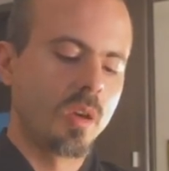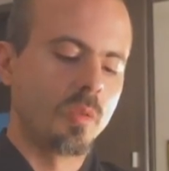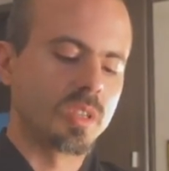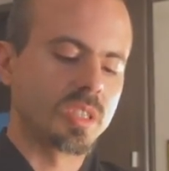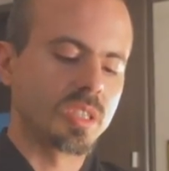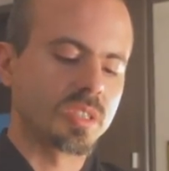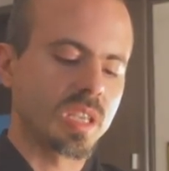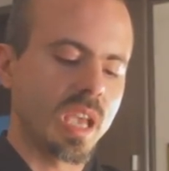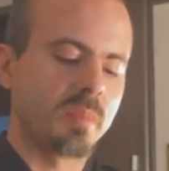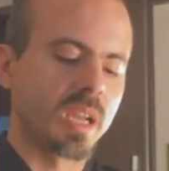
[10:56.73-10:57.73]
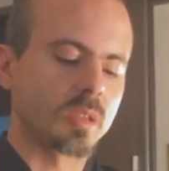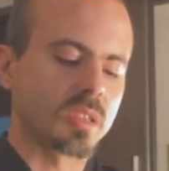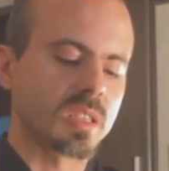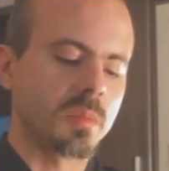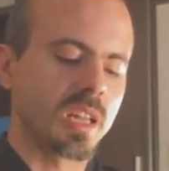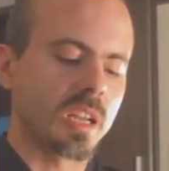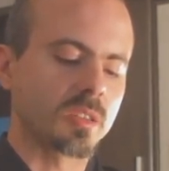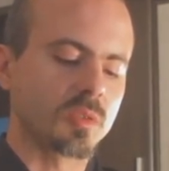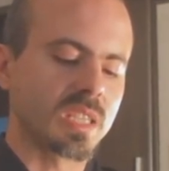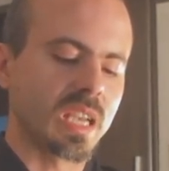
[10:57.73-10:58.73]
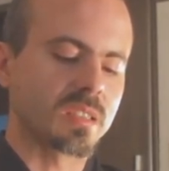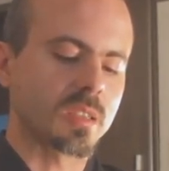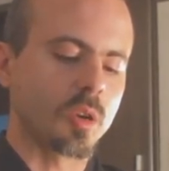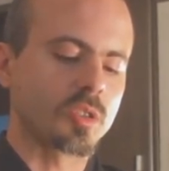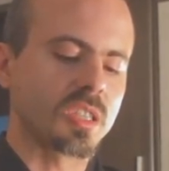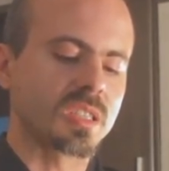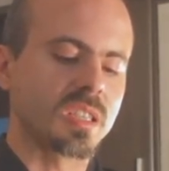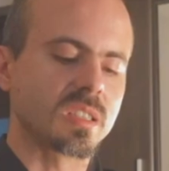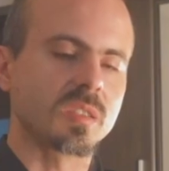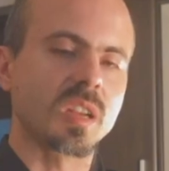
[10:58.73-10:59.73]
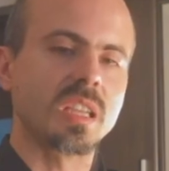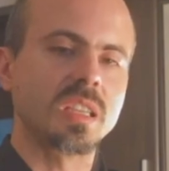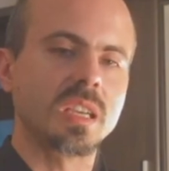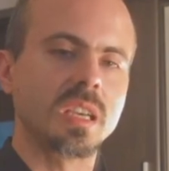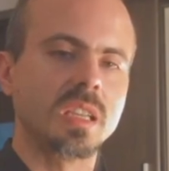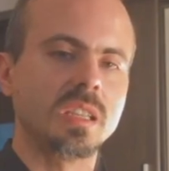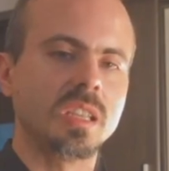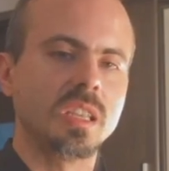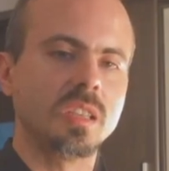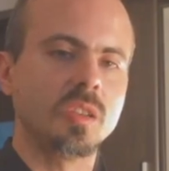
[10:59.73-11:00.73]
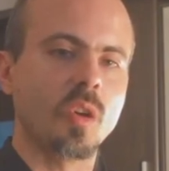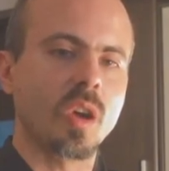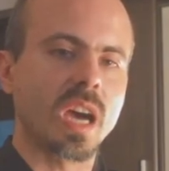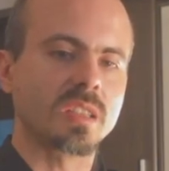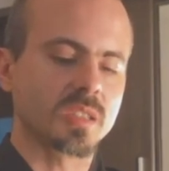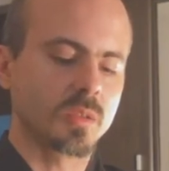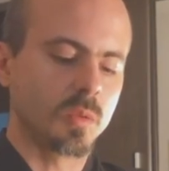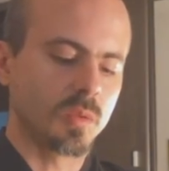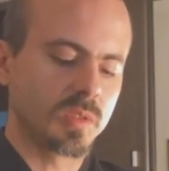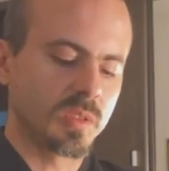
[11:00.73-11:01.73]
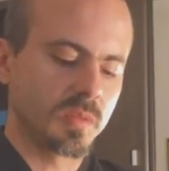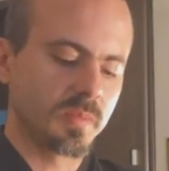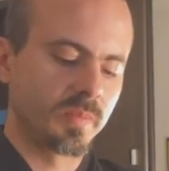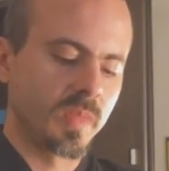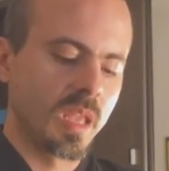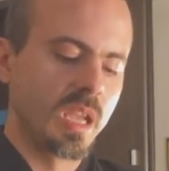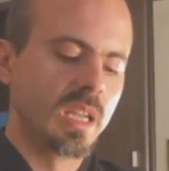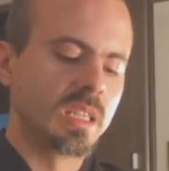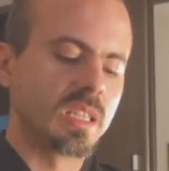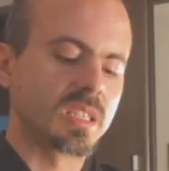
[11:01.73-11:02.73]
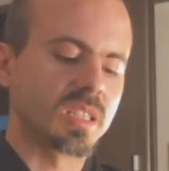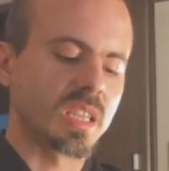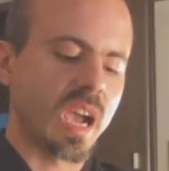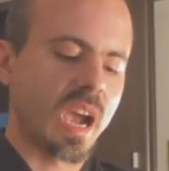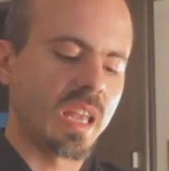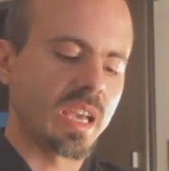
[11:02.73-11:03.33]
which is a method similar to sense consciousness training in the yoga schools. This is a highly